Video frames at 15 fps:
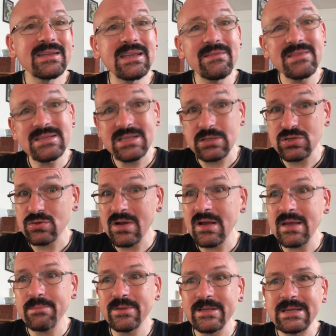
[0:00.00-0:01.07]
Give this a
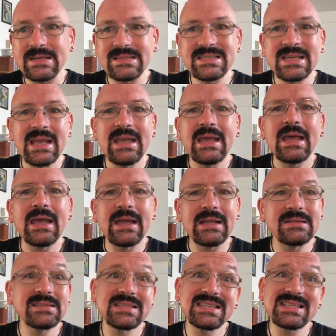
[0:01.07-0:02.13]
try, please,
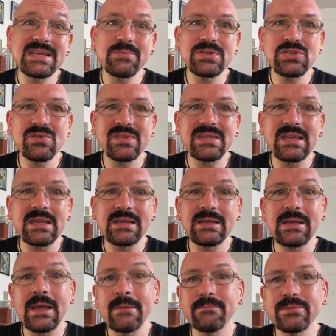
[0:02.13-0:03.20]
and see what you
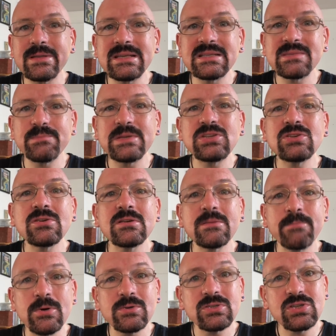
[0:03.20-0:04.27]
think, and please be sure
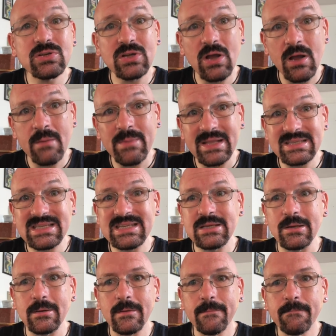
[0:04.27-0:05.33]
to post your comments
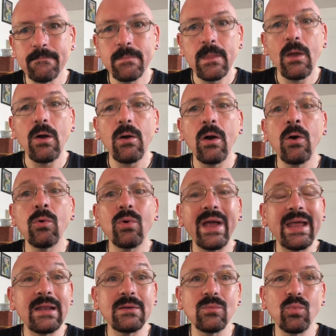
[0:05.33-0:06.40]
here.
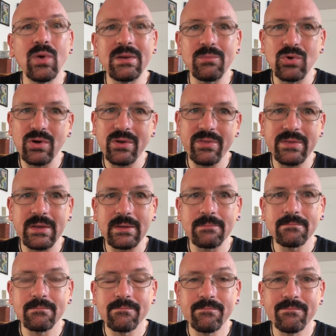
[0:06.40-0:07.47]
Oh, and one more thing.